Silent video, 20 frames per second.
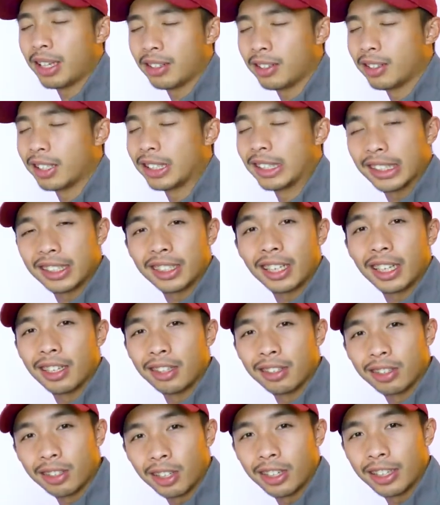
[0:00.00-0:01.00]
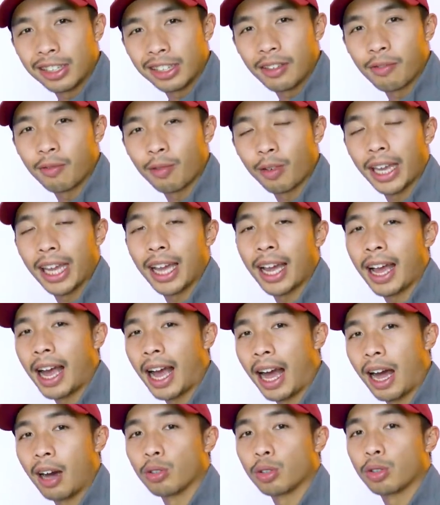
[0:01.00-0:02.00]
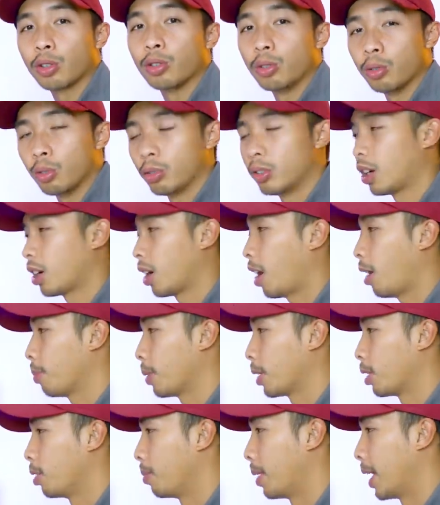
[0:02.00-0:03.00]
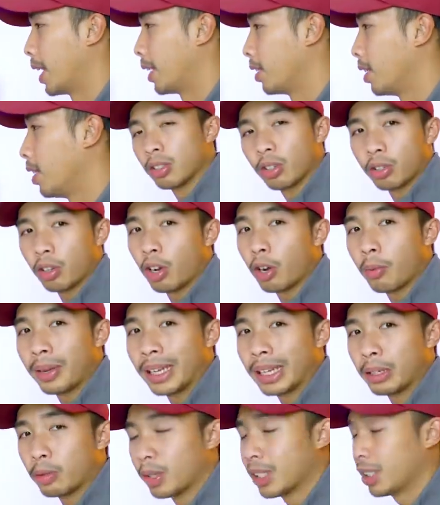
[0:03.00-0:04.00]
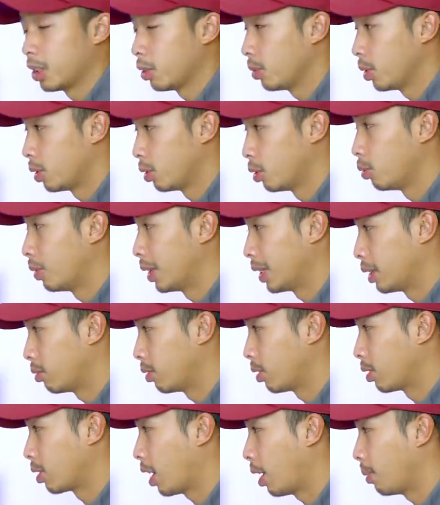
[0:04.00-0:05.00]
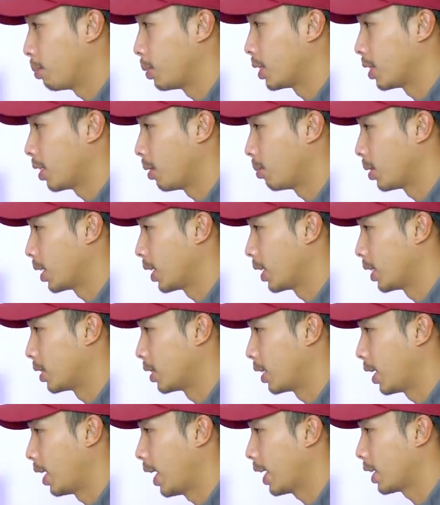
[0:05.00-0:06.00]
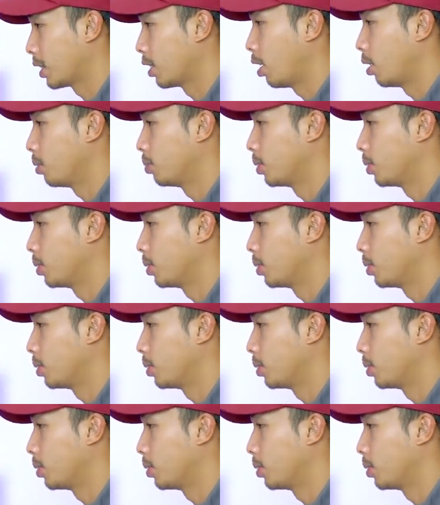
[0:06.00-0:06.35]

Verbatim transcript: rather this is an alternative way how to do the copy command. So normally what you would do when you will copy something is select the